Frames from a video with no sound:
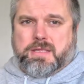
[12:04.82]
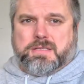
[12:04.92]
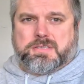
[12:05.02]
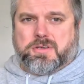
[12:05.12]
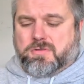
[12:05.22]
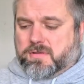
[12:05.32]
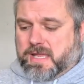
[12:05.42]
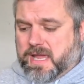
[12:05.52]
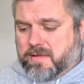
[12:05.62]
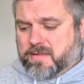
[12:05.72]
So
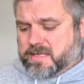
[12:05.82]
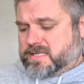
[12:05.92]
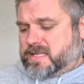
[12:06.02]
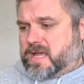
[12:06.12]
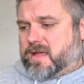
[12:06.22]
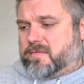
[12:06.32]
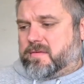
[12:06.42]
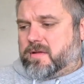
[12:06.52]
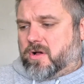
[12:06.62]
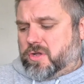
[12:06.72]
yeah, that's the
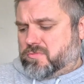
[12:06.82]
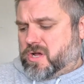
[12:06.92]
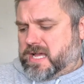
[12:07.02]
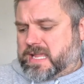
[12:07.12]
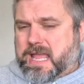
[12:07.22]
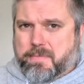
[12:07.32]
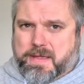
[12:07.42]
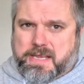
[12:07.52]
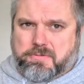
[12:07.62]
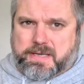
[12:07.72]
Onwa
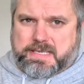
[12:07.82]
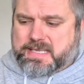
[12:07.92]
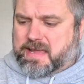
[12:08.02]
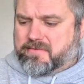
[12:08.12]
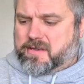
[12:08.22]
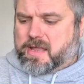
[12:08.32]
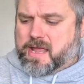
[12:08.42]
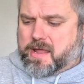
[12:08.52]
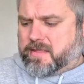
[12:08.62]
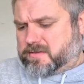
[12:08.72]
KP27.